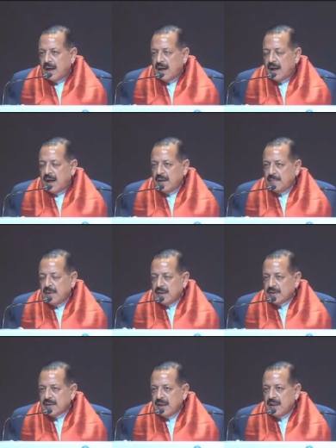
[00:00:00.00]
I may
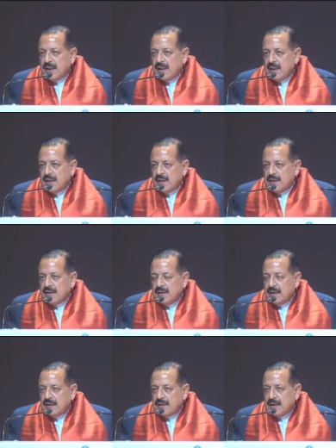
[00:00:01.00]
say
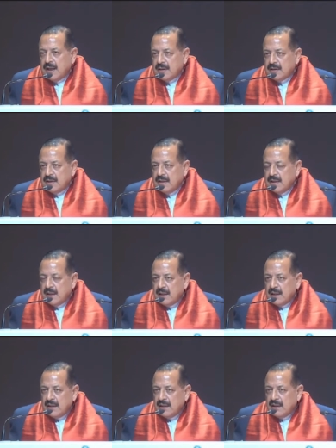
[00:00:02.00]
that
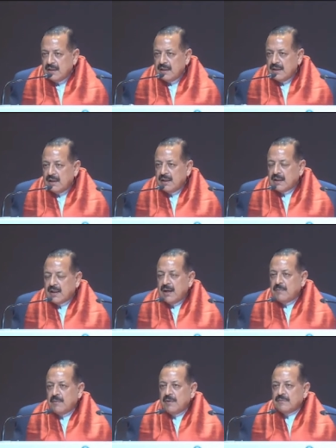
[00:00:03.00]

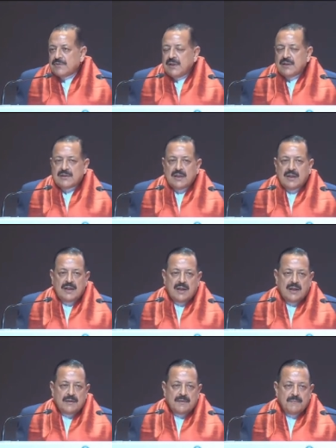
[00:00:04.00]
Academy of
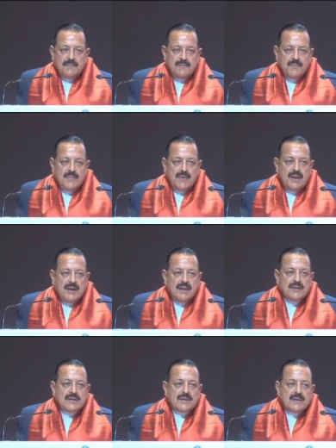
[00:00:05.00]
CSIR
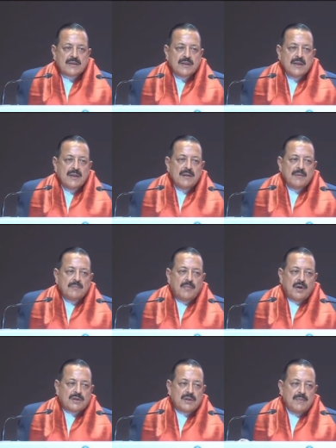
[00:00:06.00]
is
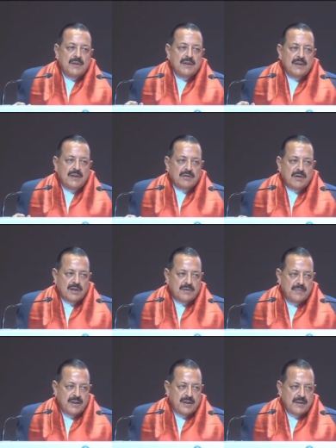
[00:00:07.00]
possibly the
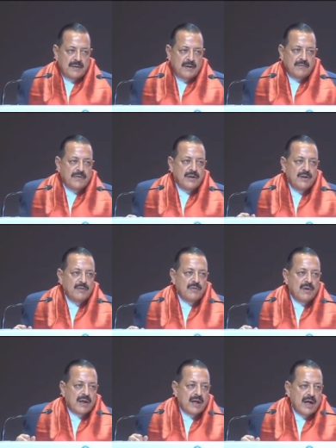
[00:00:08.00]
torchbearer of a new
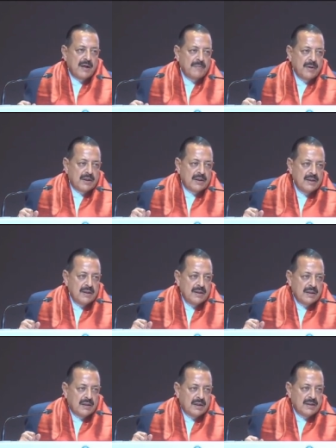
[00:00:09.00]
academic
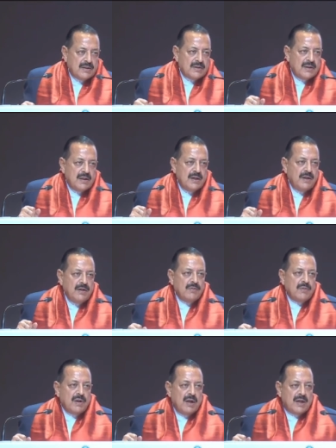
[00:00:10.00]
culture and a new
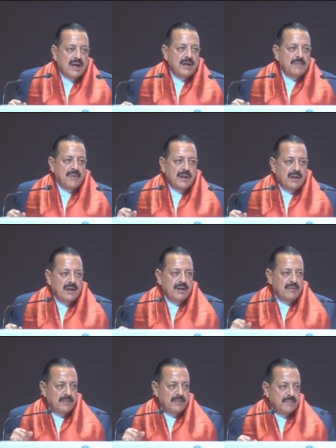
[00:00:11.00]
academic
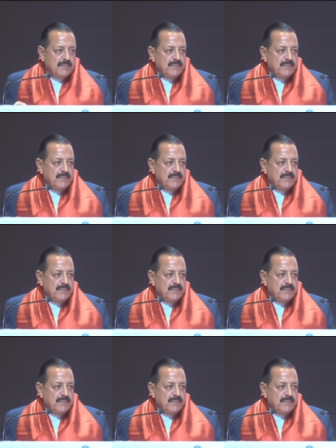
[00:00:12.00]
curriculum